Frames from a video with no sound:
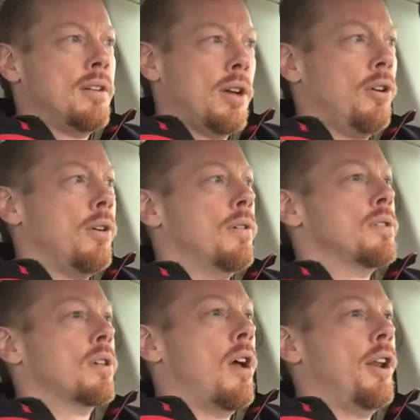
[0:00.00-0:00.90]

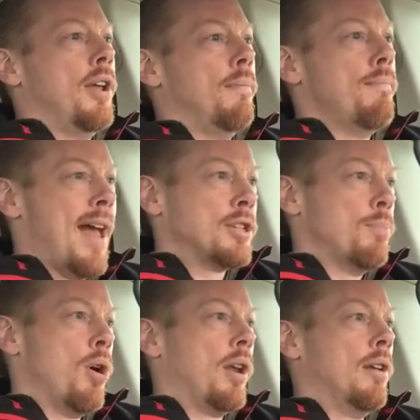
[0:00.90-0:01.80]
interiors on a mass
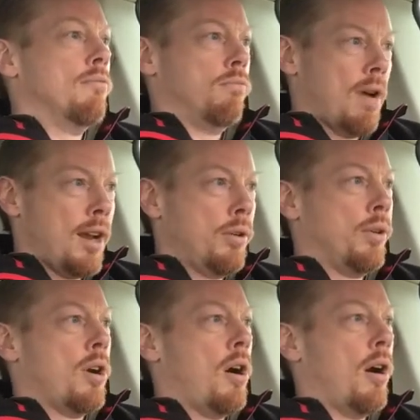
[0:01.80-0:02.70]
market
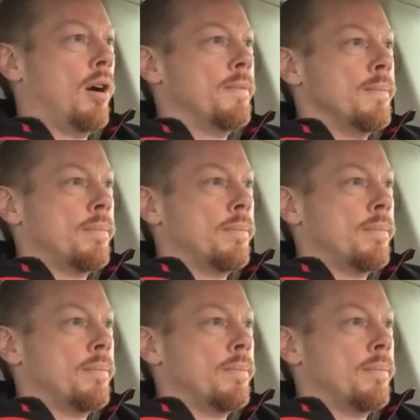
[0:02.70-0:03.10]
regular car